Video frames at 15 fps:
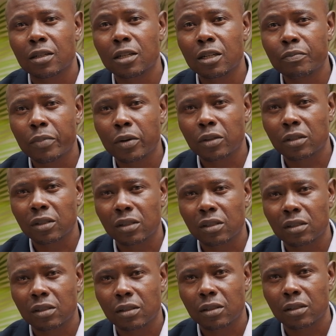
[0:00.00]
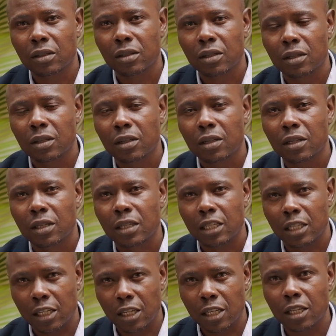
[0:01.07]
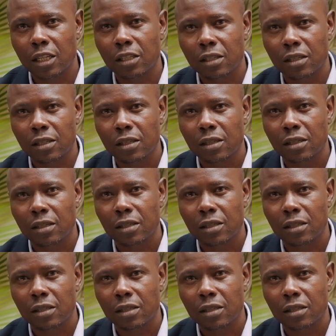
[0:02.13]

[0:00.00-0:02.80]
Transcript: deposits is